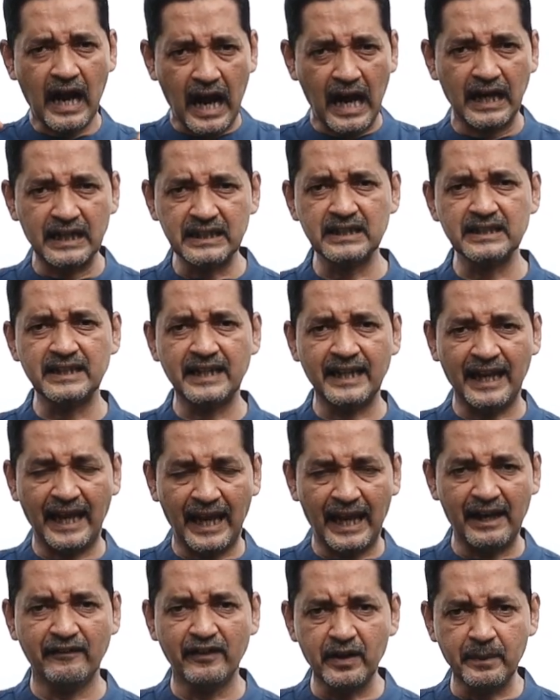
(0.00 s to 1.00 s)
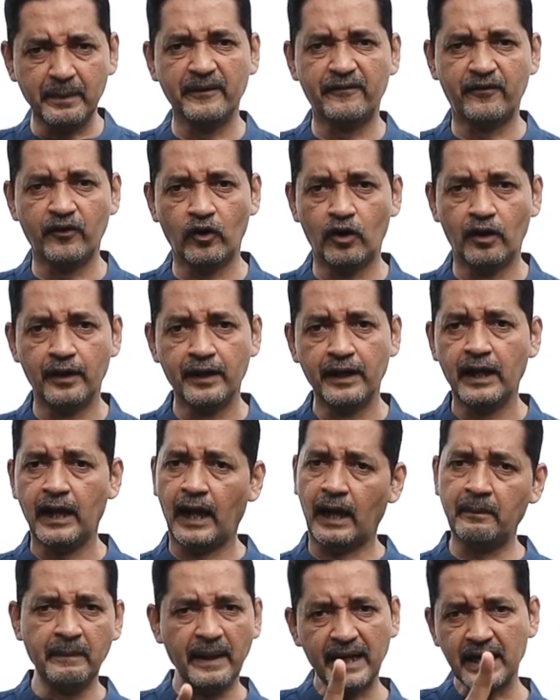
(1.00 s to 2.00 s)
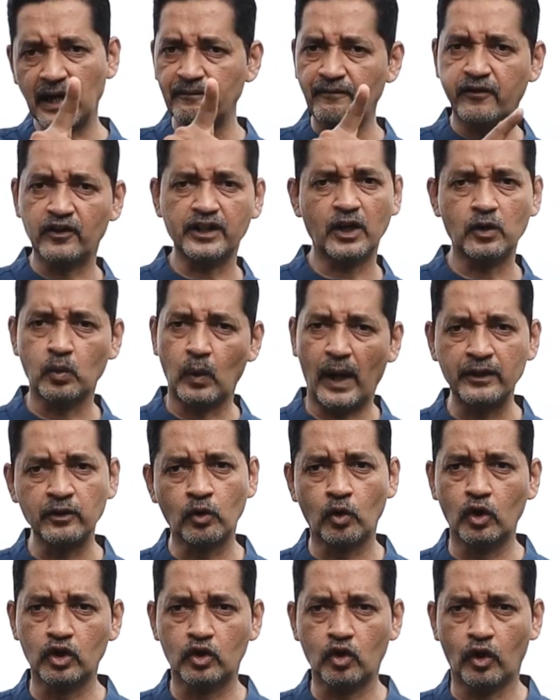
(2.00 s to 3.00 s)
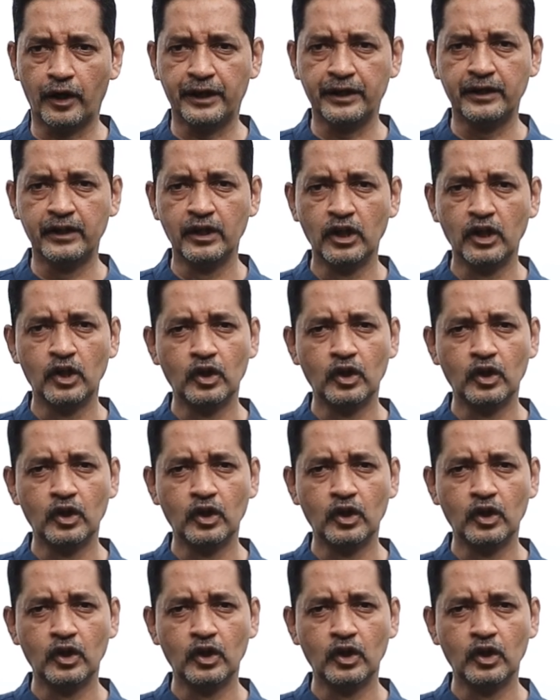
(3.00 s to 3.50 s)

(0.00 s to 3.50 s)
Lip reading: harder than ever before and make up for that one gold coin